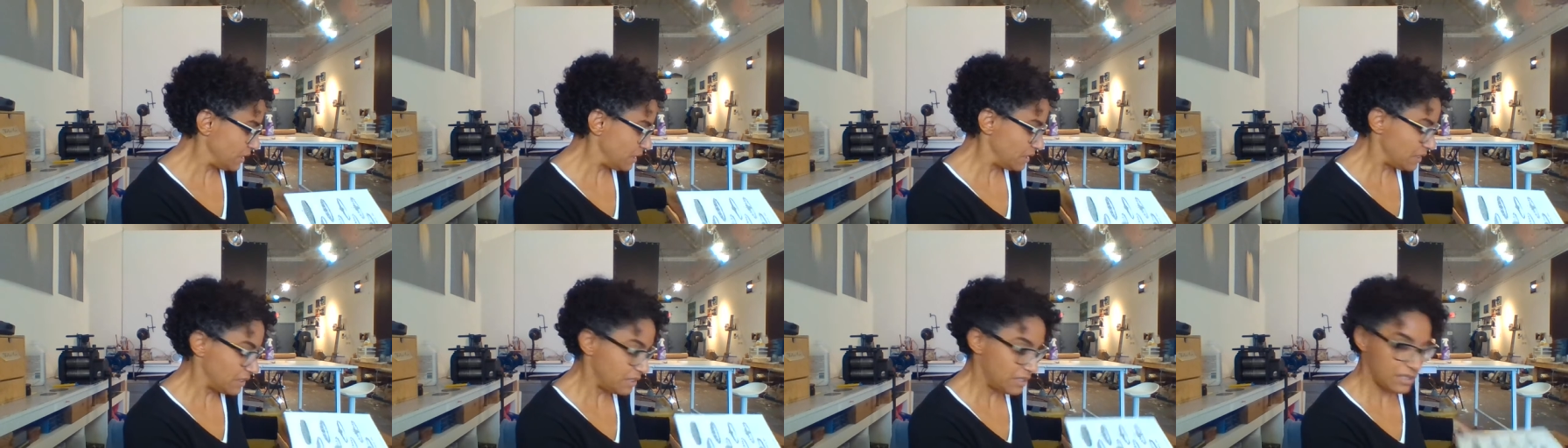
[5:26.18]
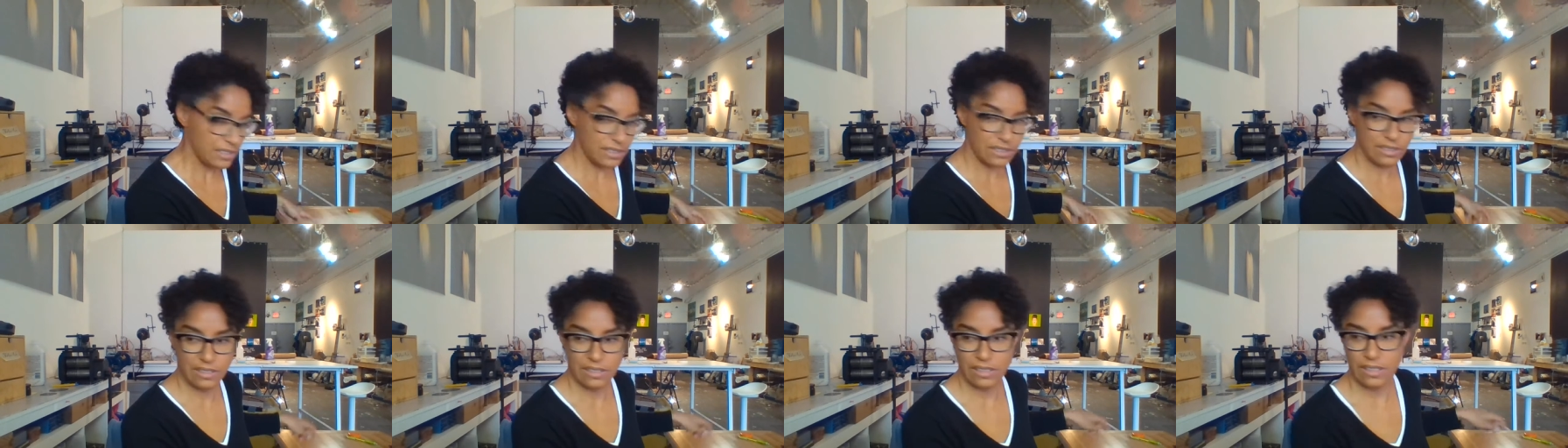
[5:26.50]
it.
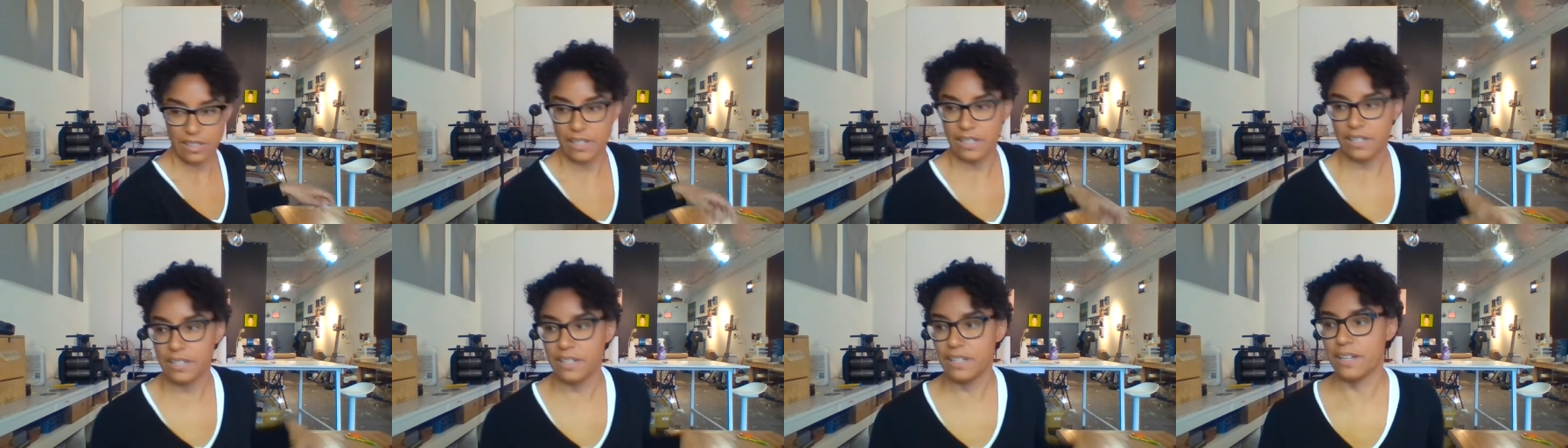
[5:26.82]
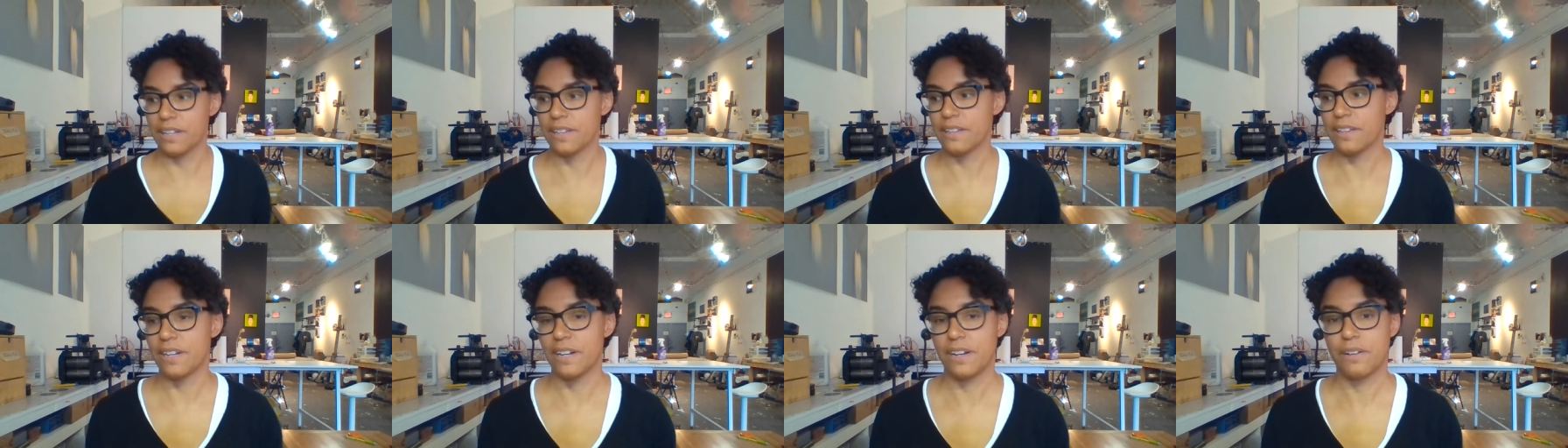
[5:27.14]
It's an
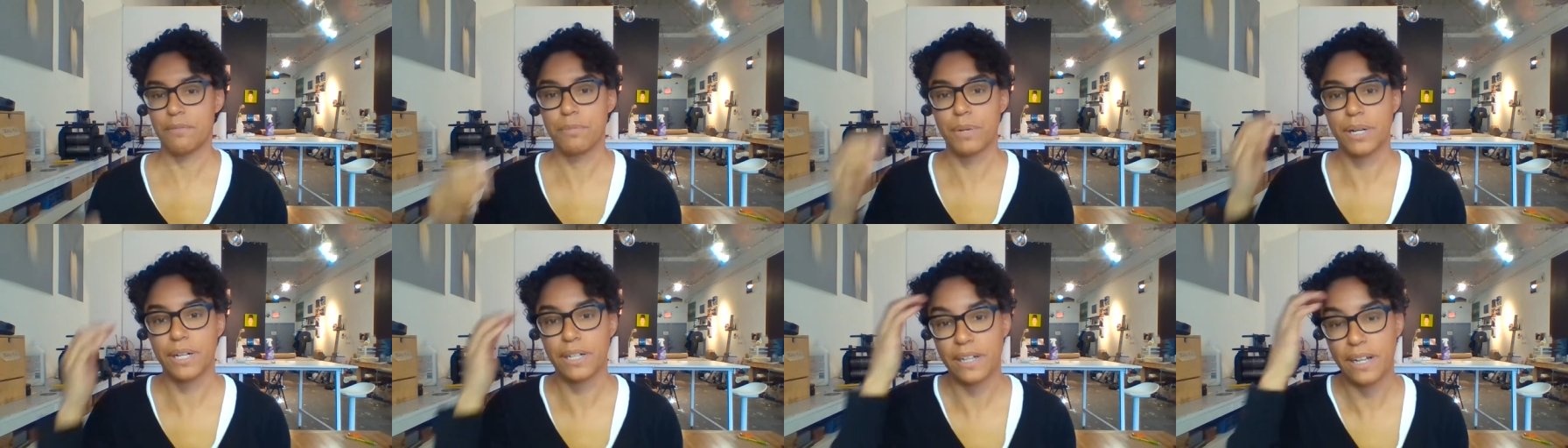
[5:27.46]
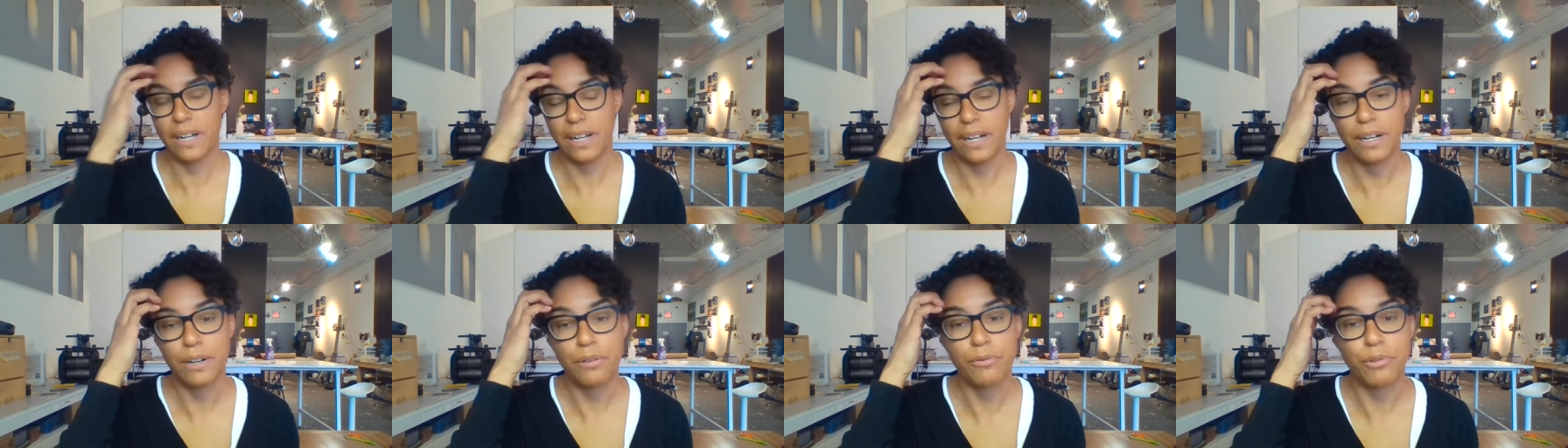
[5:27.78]
idea that I've been
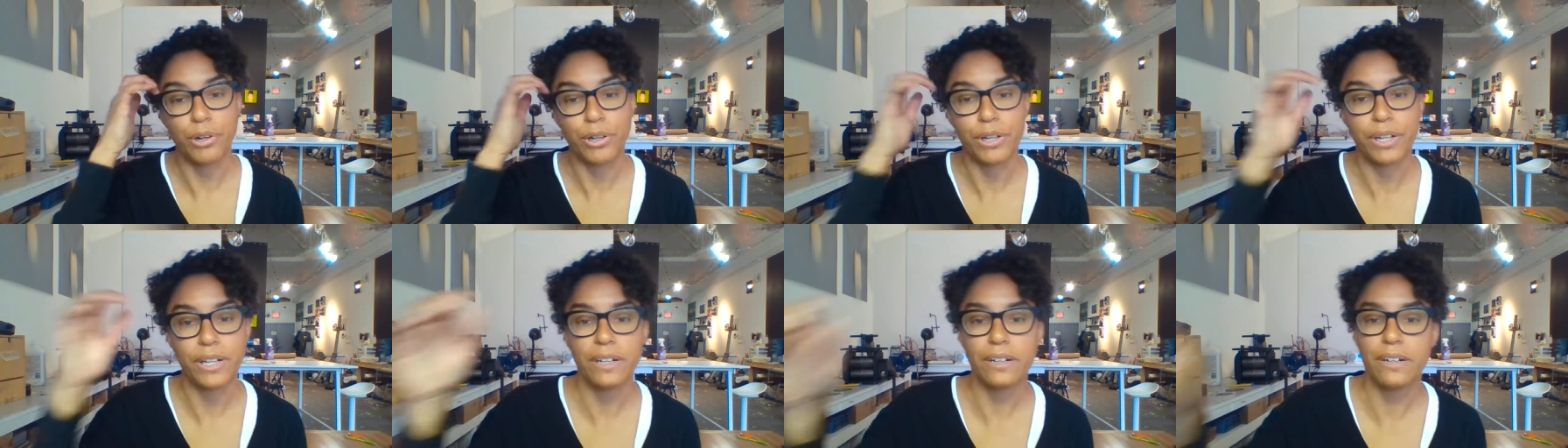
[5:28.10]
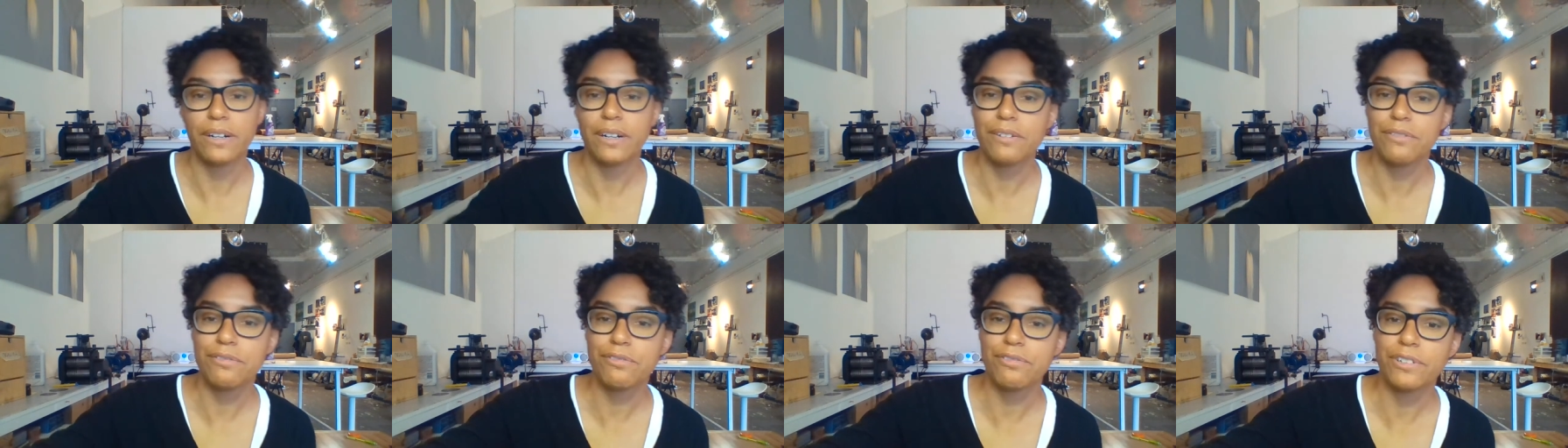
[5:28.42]
kind of working
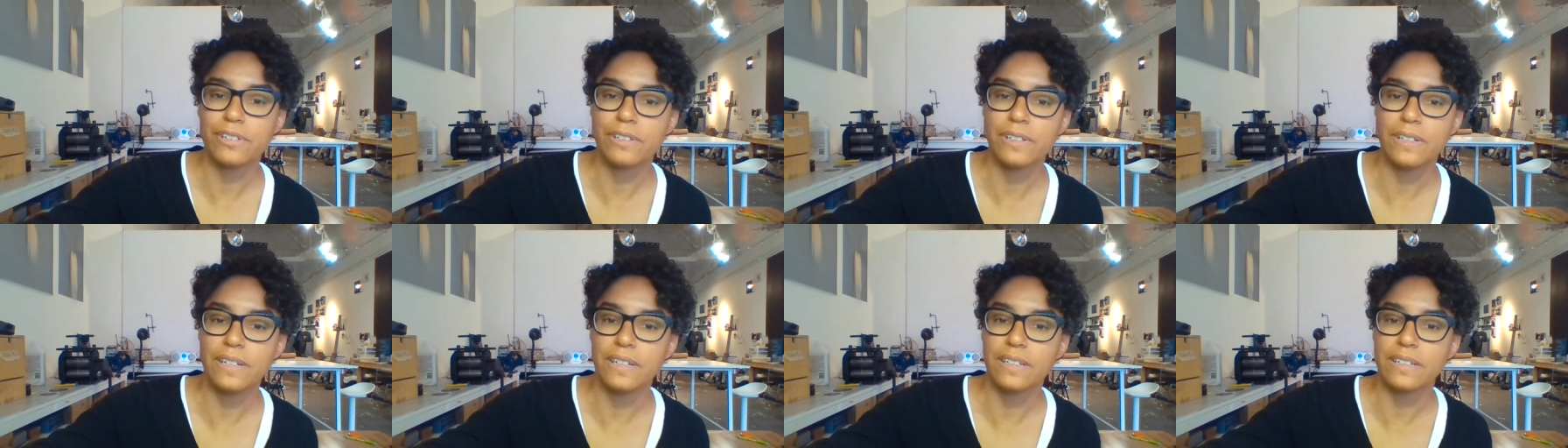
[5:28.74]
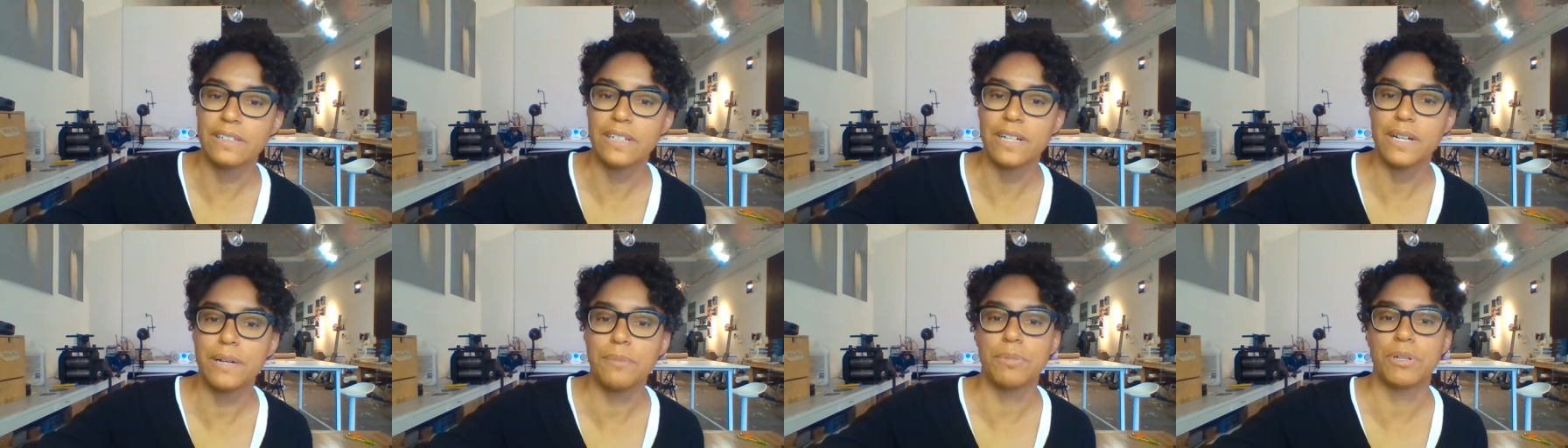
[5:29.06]
on for a
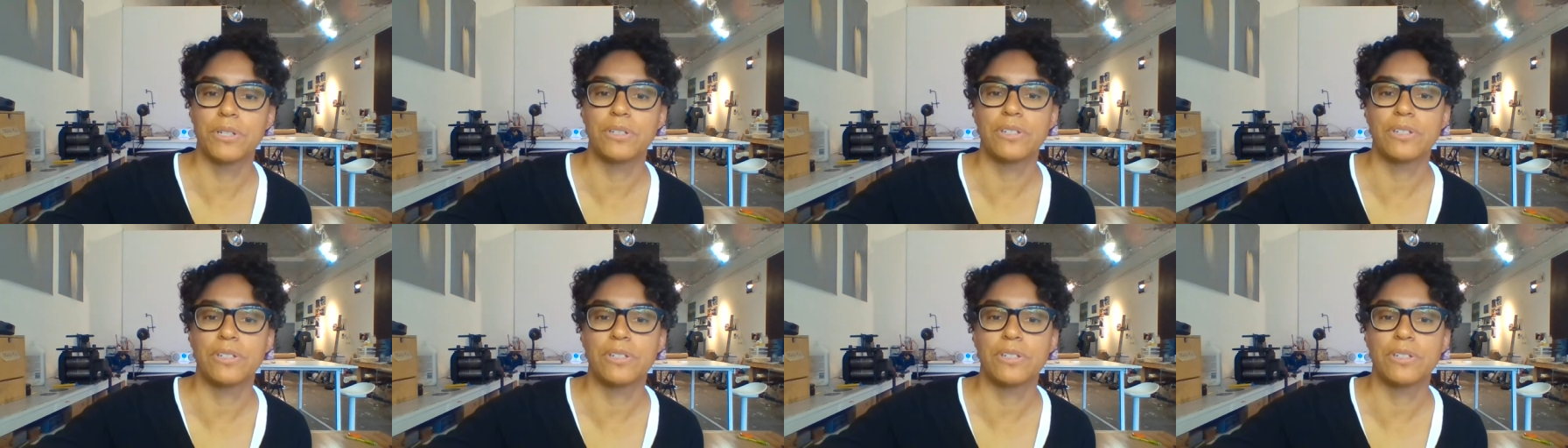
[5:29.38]
long time.